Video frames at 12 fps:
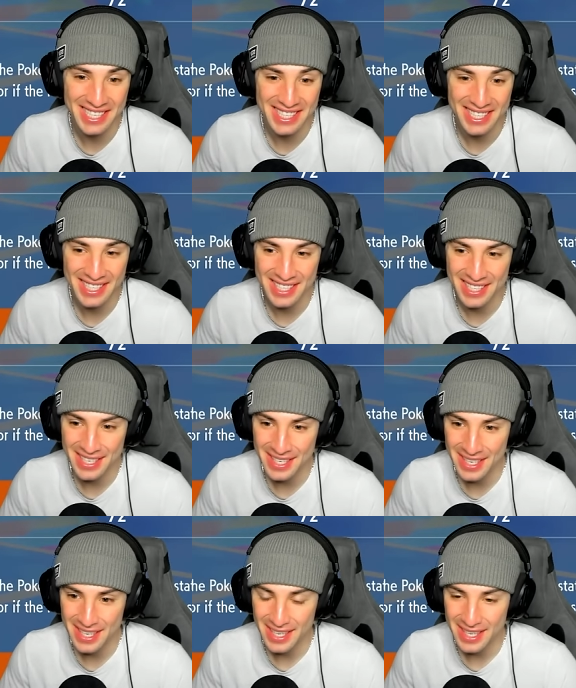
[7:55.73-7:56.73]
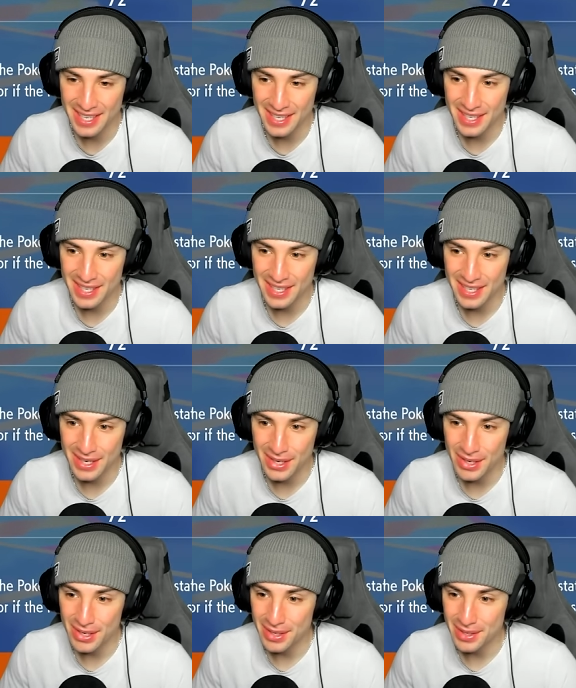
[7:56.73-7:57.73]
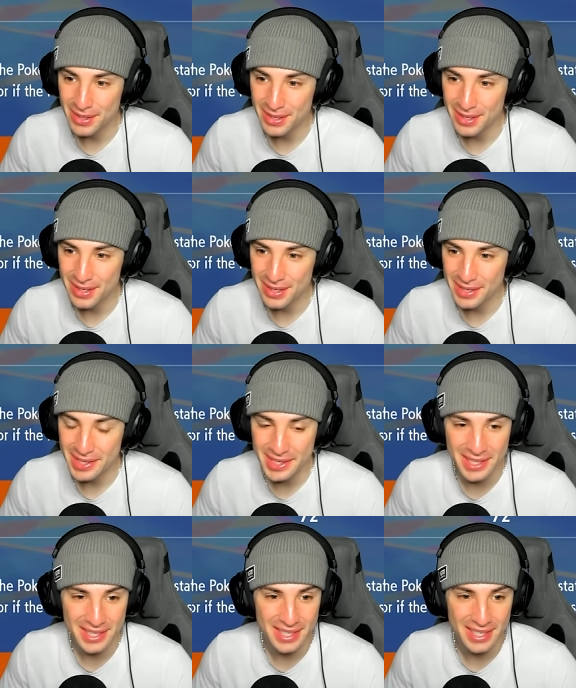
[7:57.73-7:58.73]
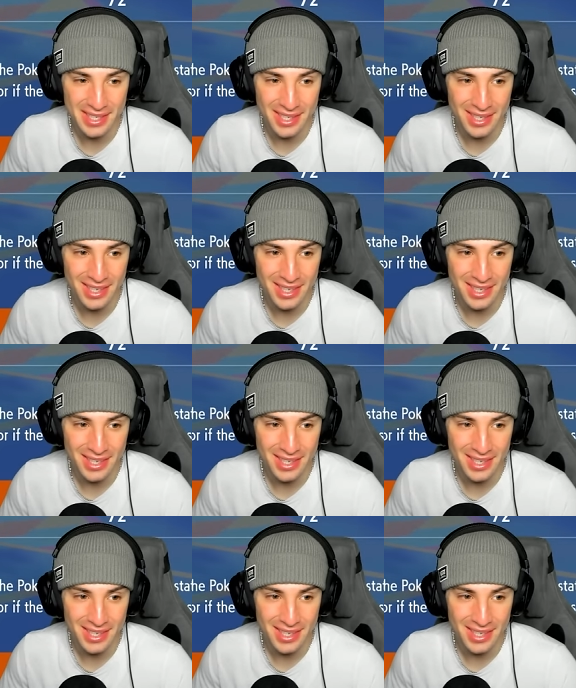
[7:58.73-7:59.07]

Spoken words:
[no speech]